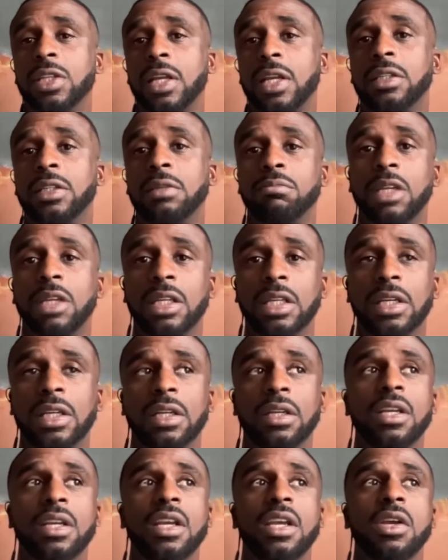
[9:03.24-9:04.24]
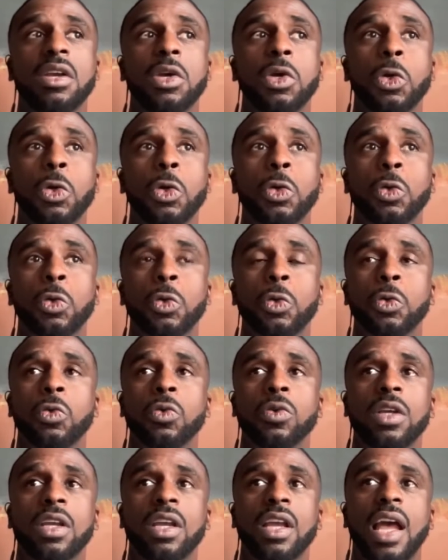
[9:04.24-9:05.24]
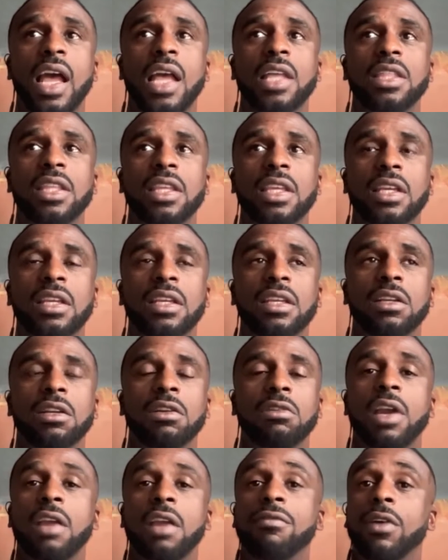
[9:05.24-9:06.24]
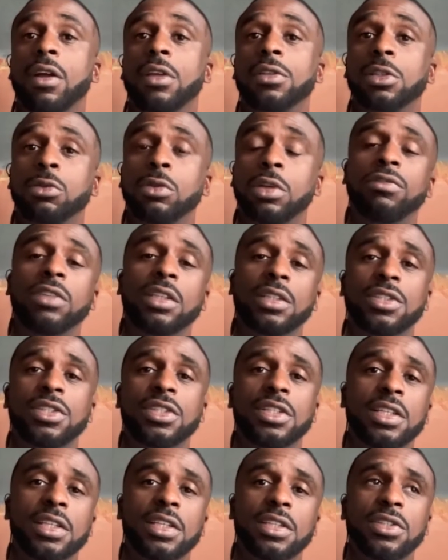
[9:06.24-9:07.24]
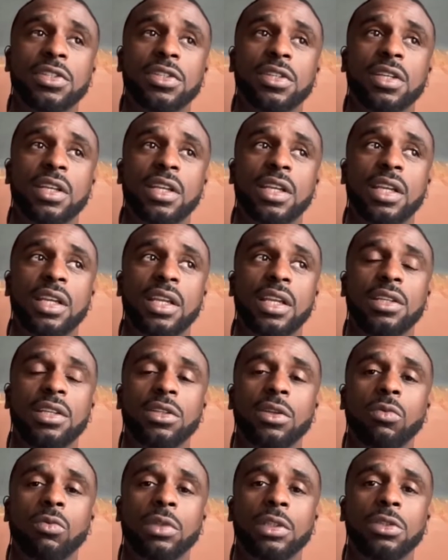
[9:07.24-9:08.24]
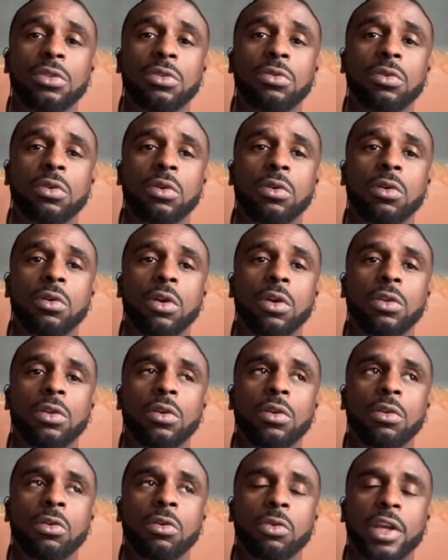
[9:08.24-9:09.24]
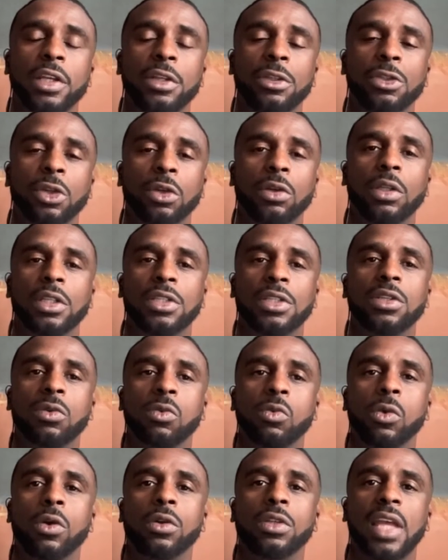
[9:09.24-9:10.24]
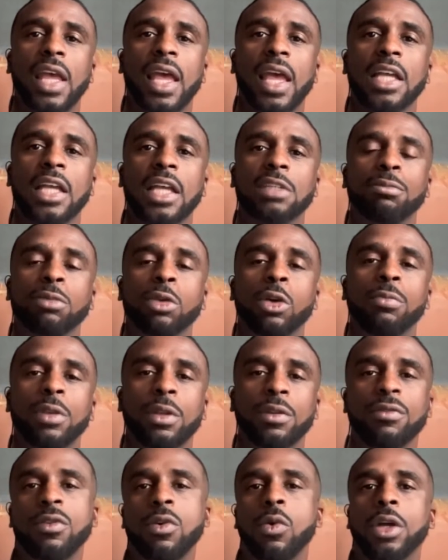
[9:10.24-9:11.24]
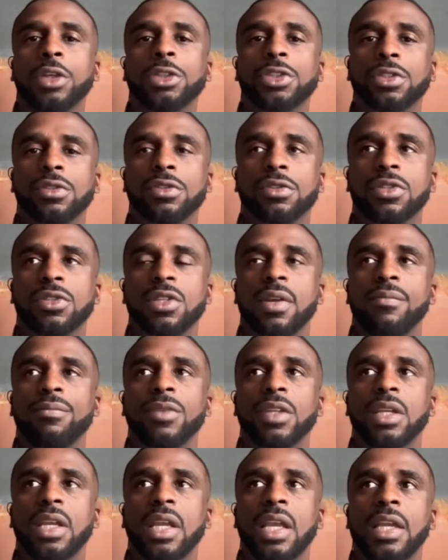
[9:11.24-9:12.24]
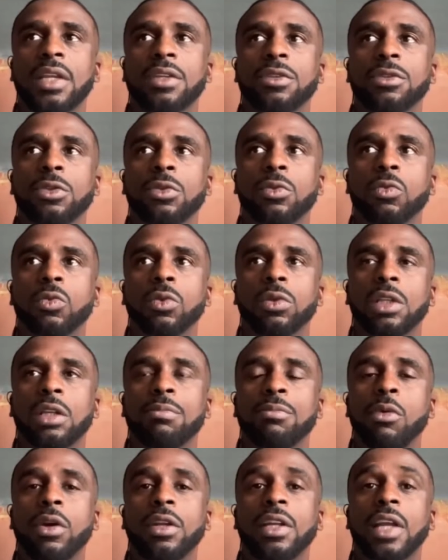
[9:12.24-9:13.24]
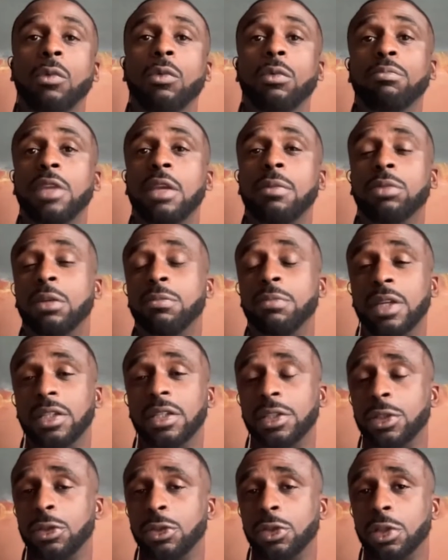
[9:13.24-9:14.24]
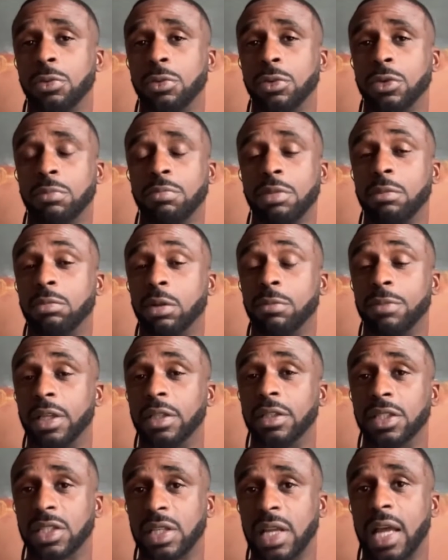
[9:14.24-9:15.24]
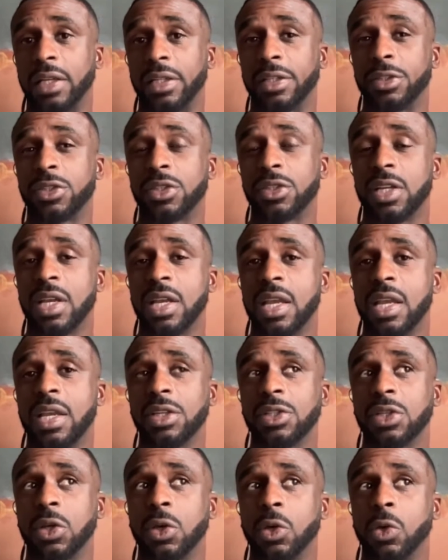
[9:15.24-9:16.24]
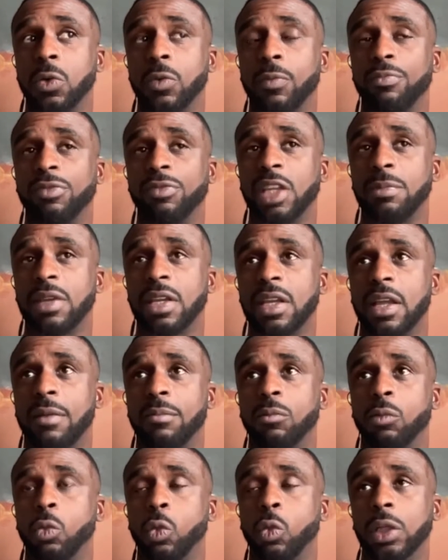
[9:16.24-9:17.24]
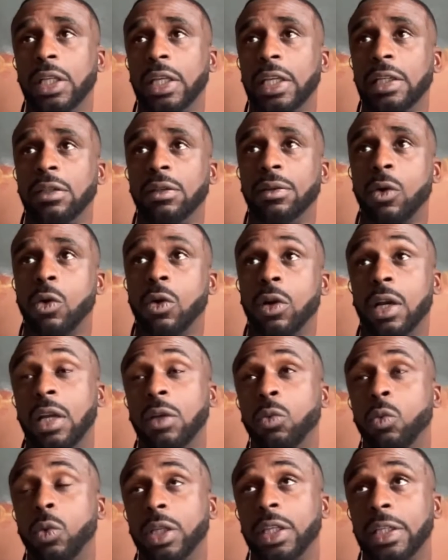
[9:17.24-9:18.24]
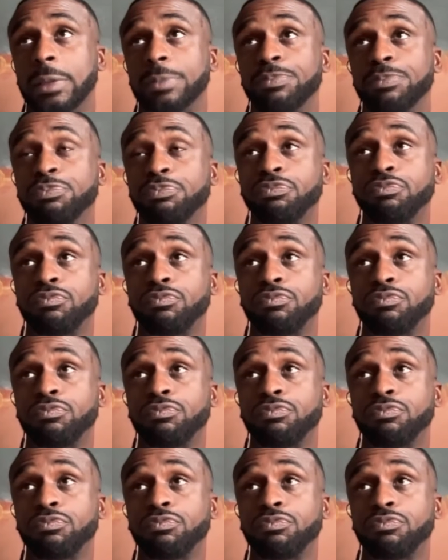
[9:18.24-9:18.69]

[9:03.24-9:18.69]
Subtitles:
like the media who I think create false equivalencies and don't really do great journalistic work to ask probative questions and to really point out when people are being disingenuous or people are being dishonest. So they become willing or unwitting